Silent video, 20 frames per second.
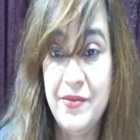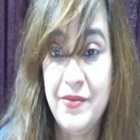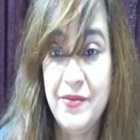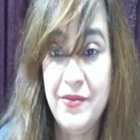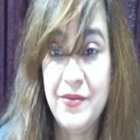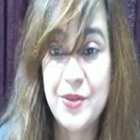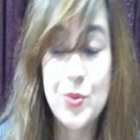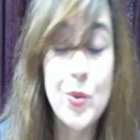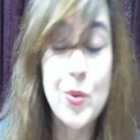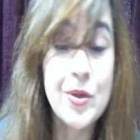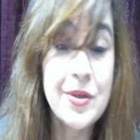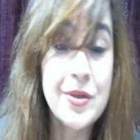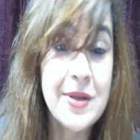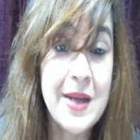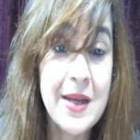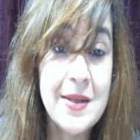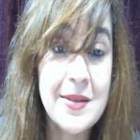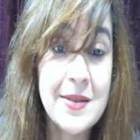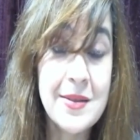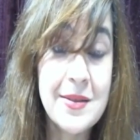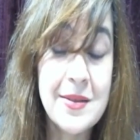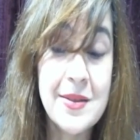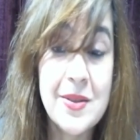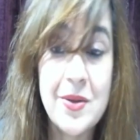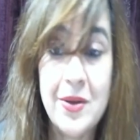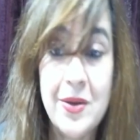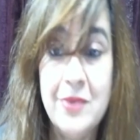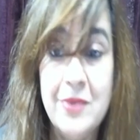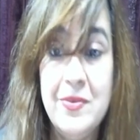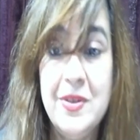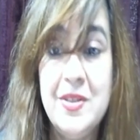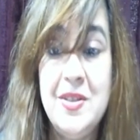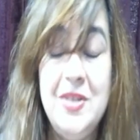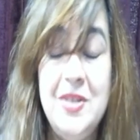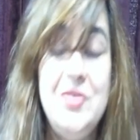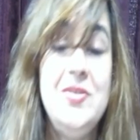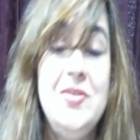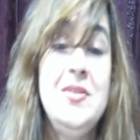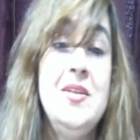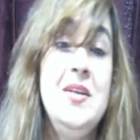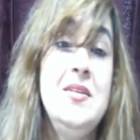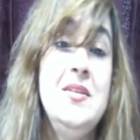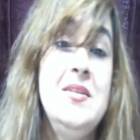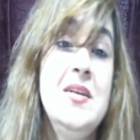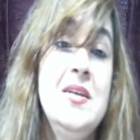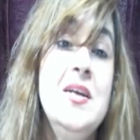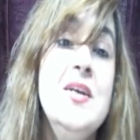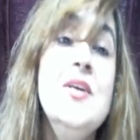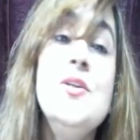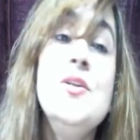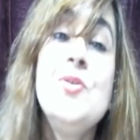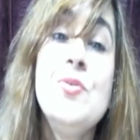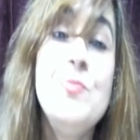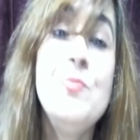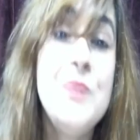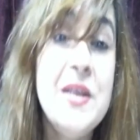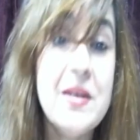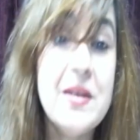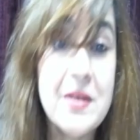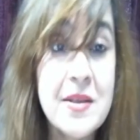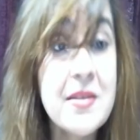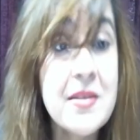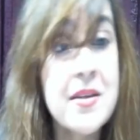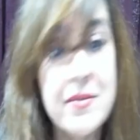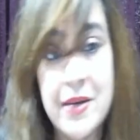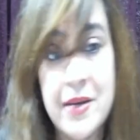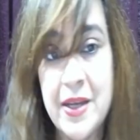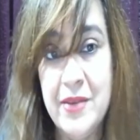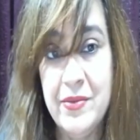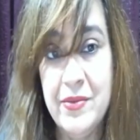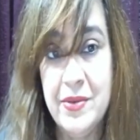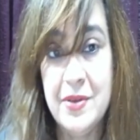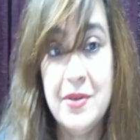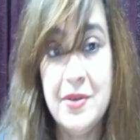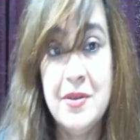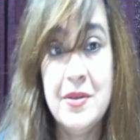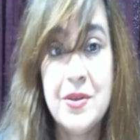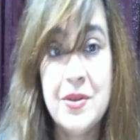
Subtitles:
SWOT analysis always teaches us to be a survivor.